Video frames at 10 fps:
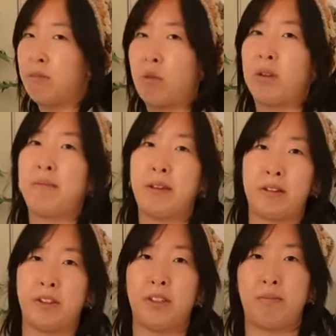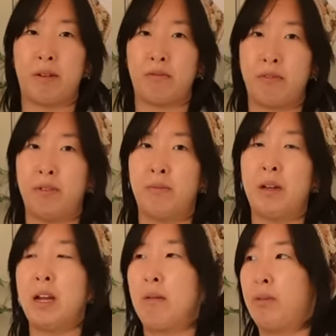more mirrors in my room,
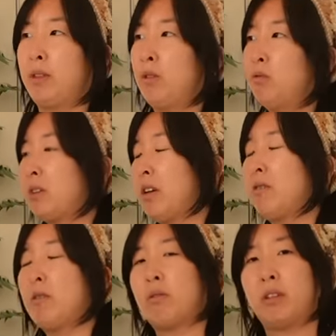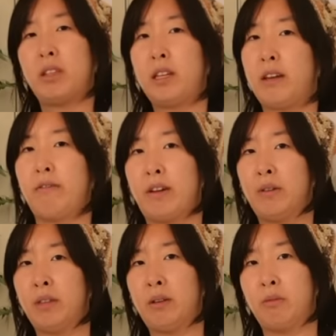but this was kind of the only thing I
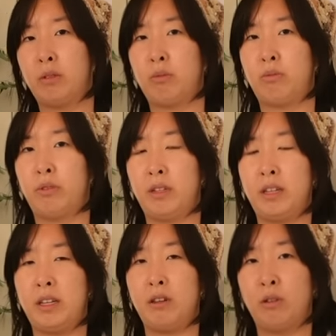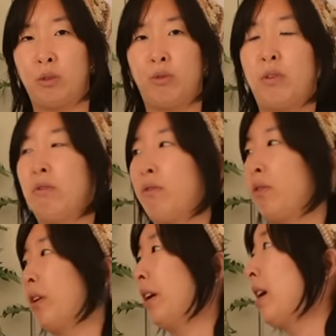found that was really useful
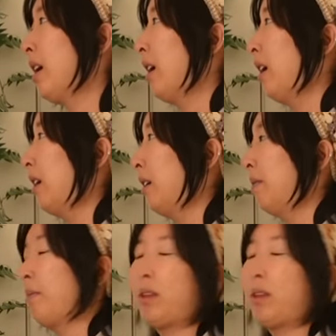for um,